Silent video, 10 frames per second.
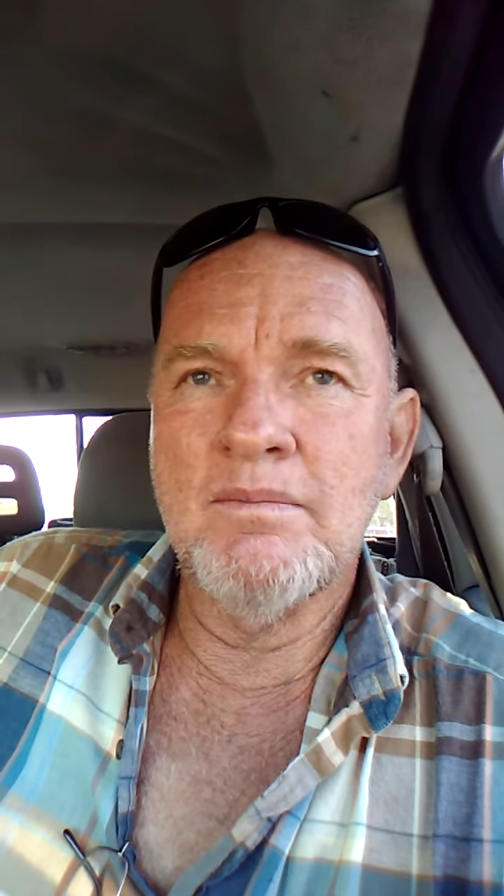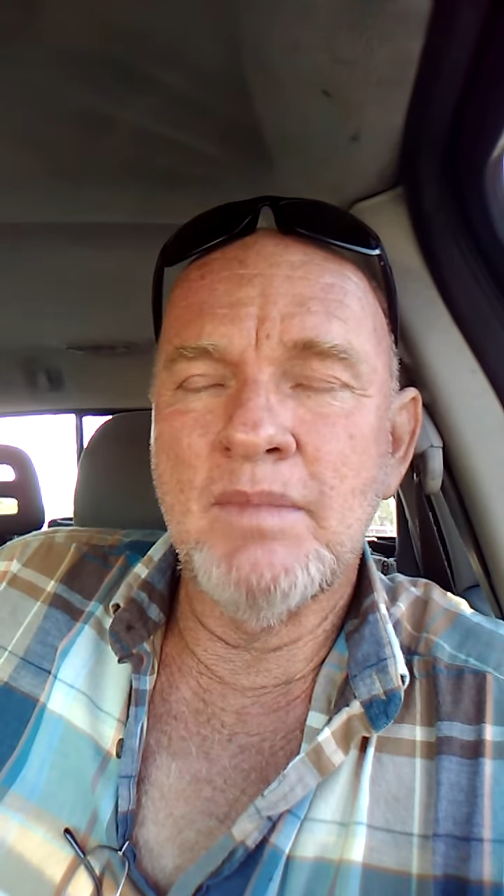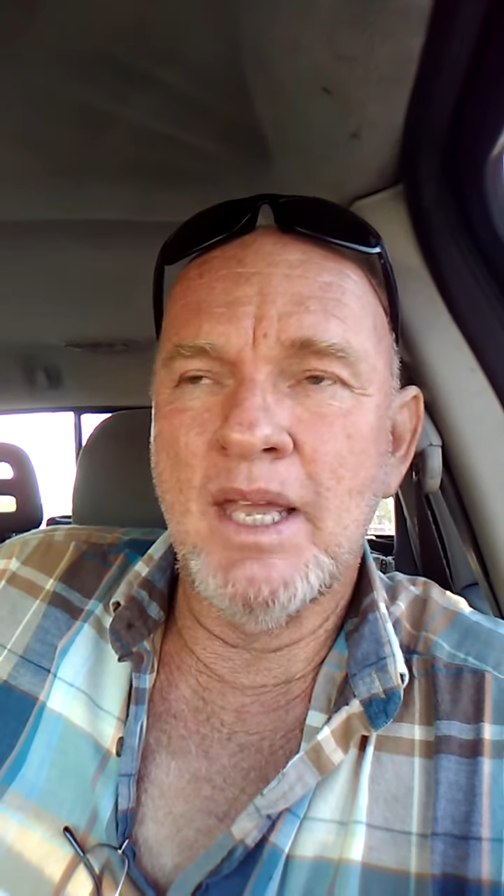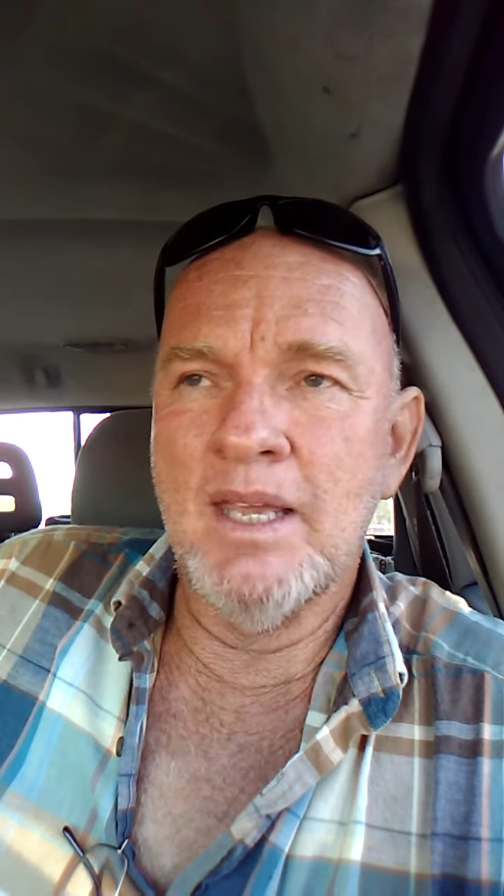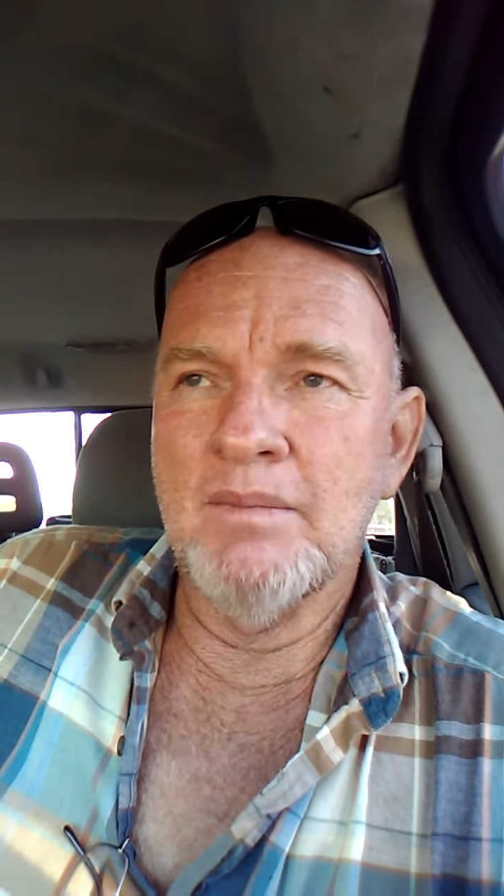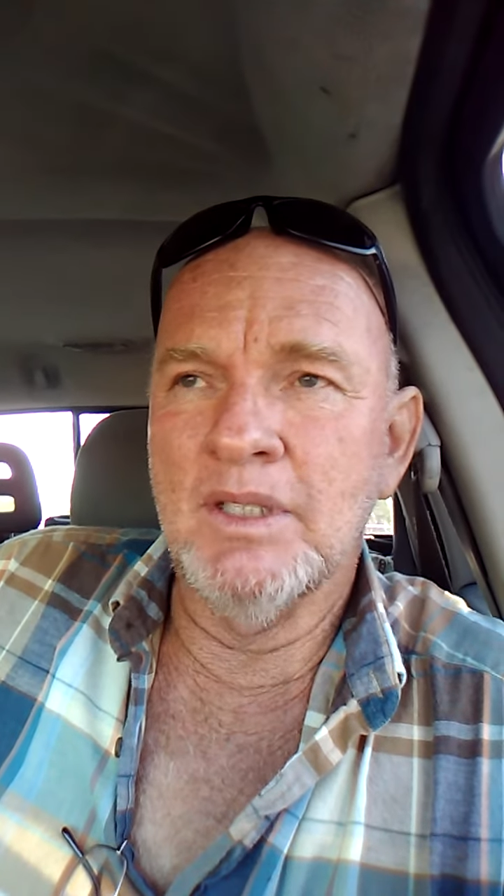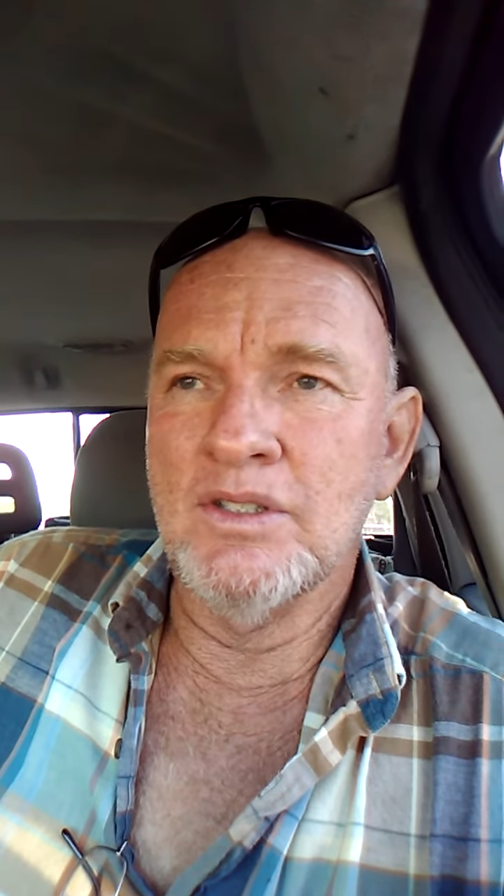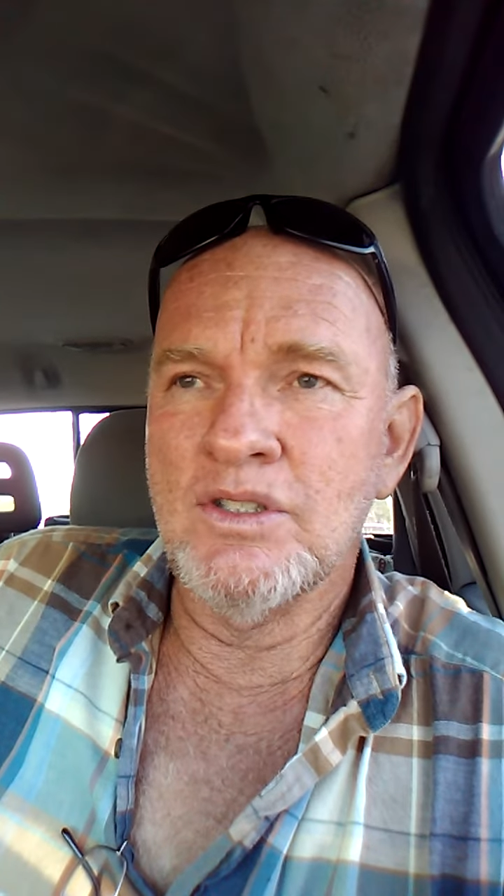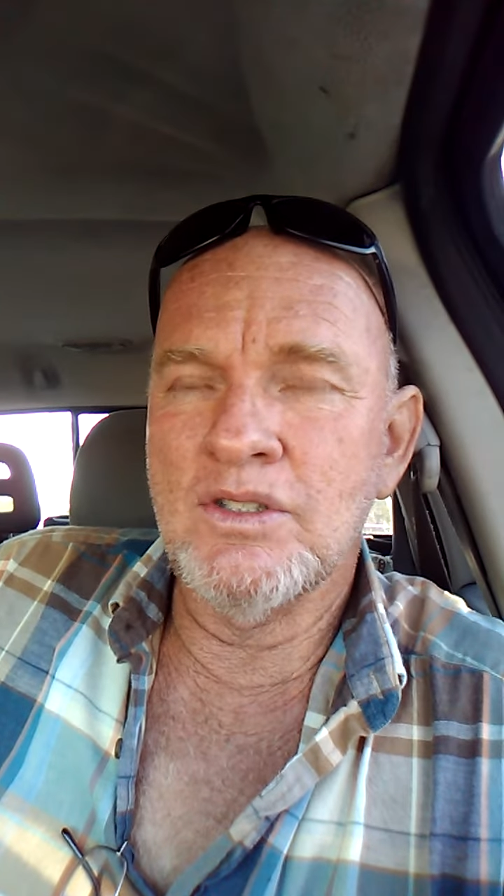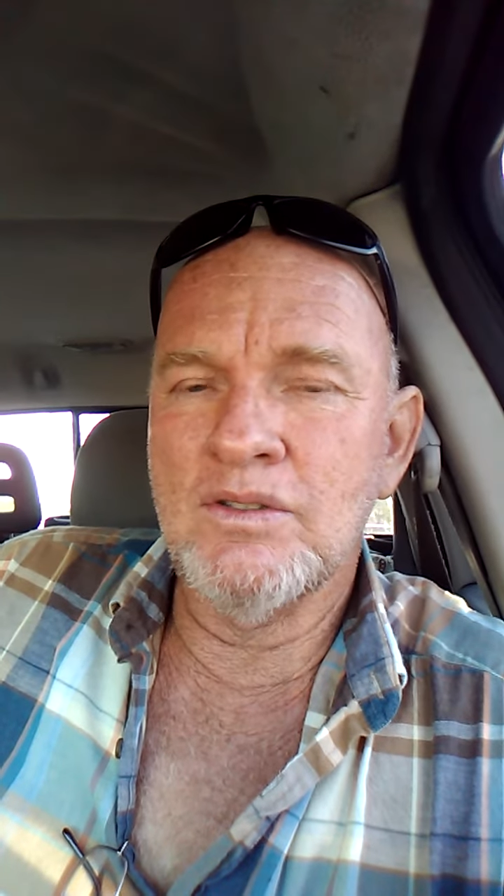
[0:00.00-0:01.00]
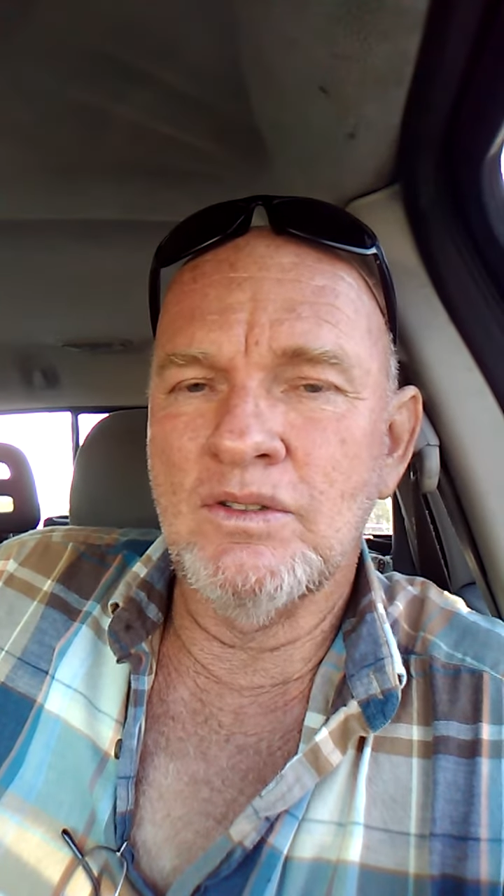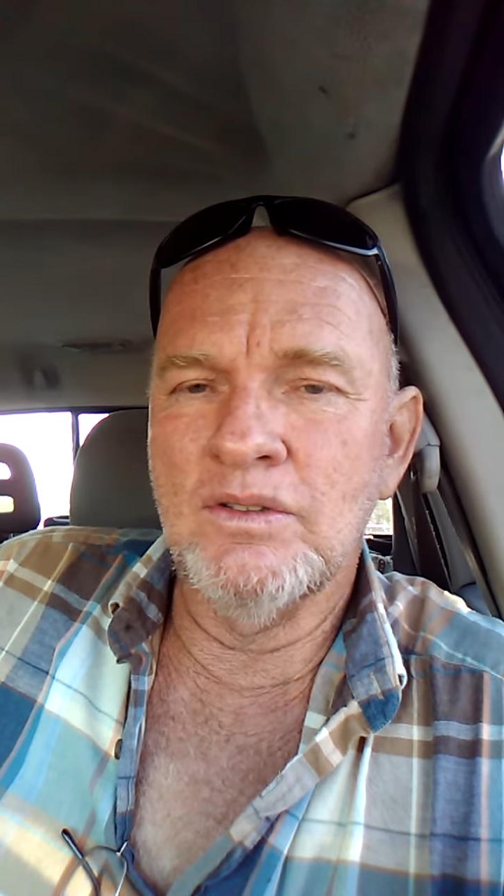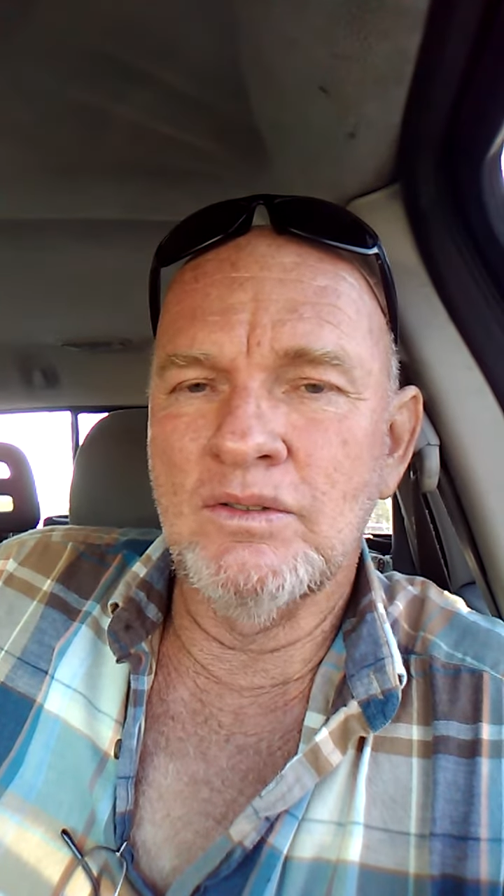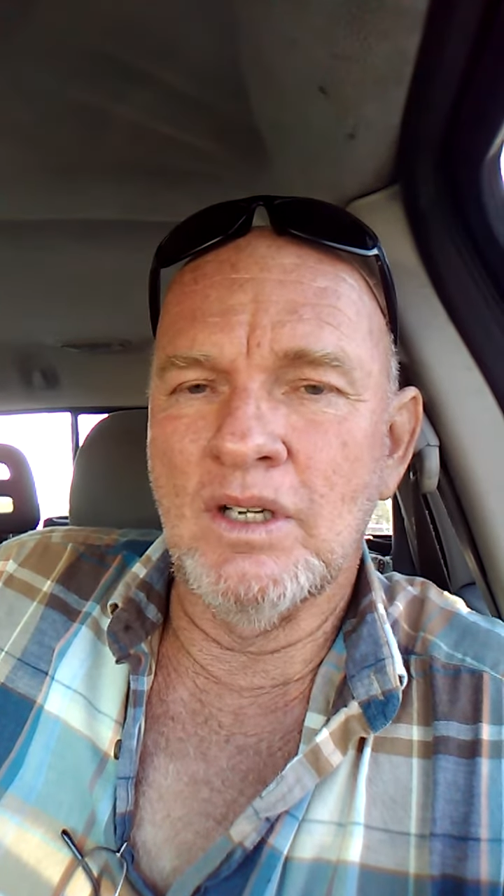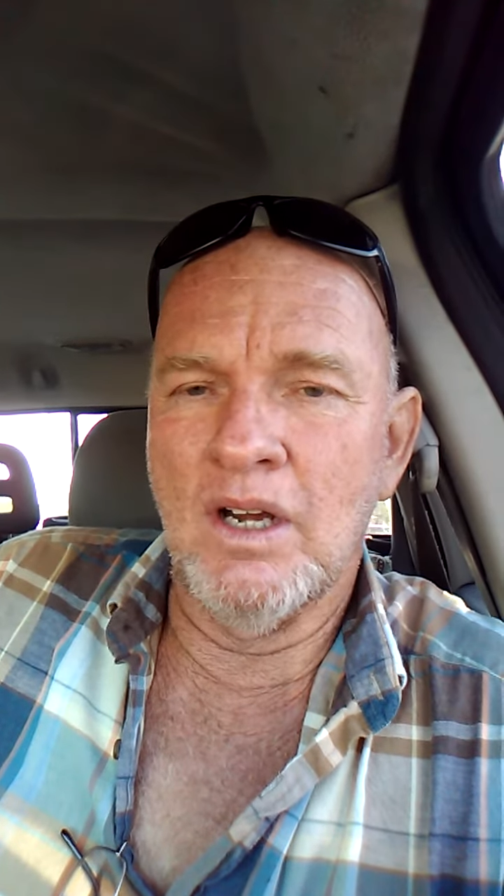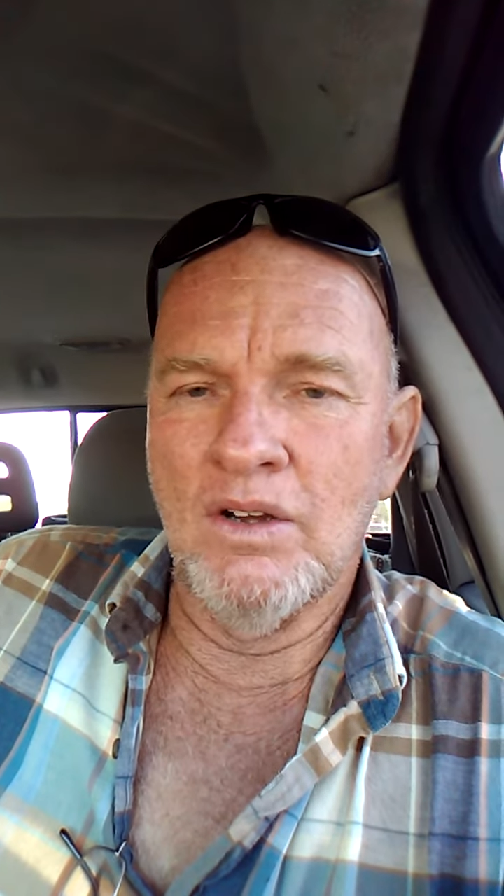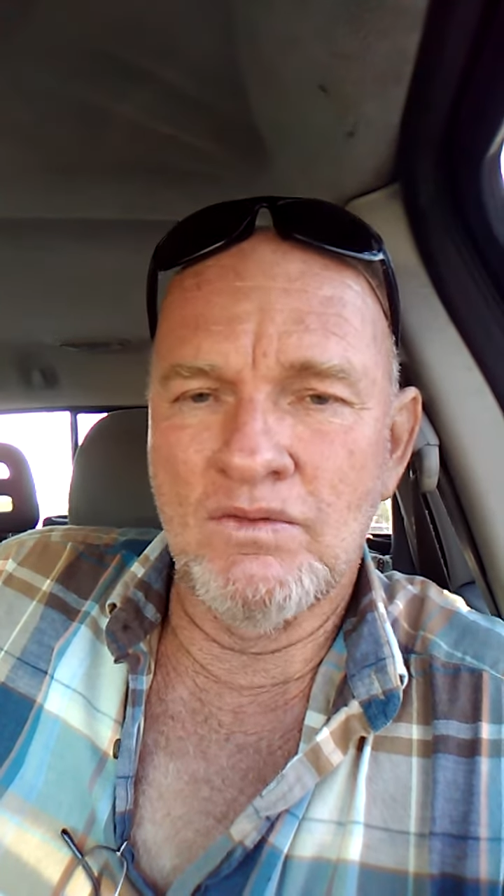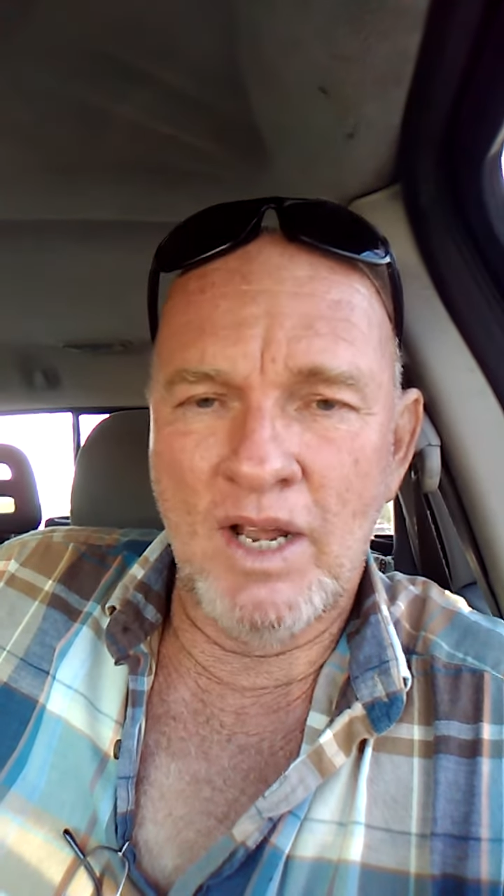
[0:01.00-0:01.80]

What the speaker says: Bahamians on